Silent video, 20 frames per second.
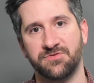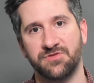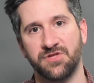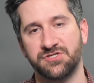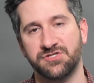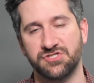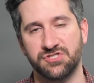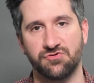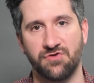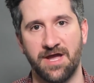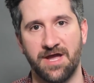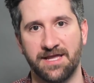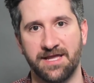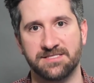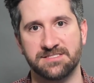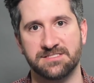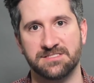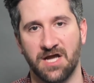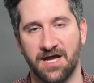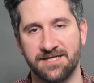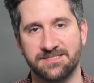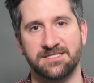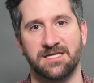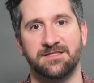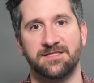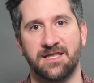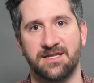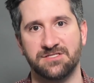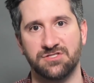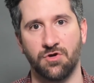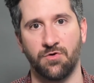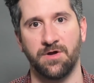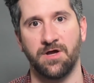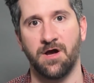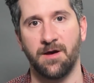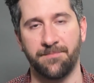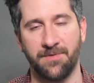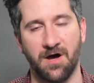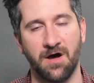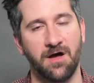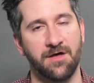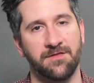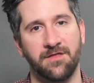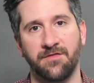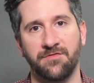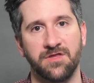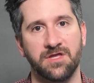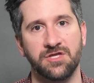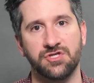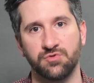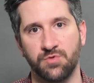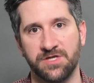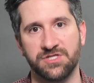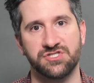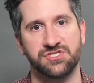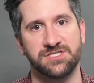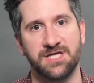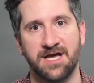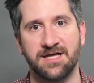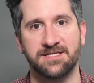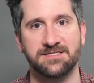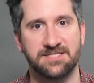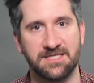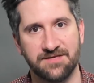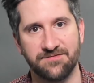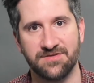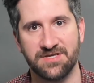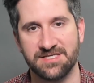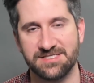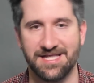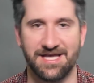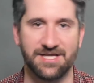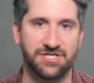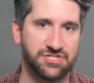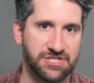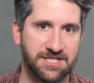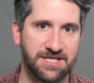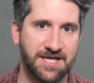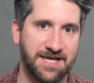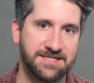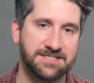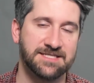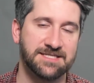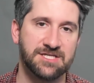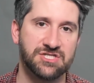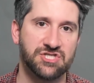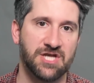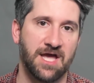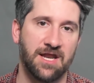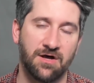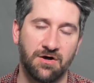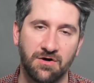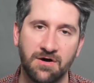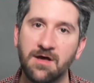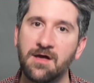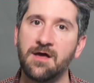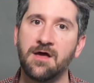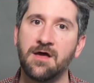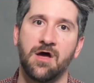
Dungeons and Dragons content that is going up on the twitch.tv slash DND channel.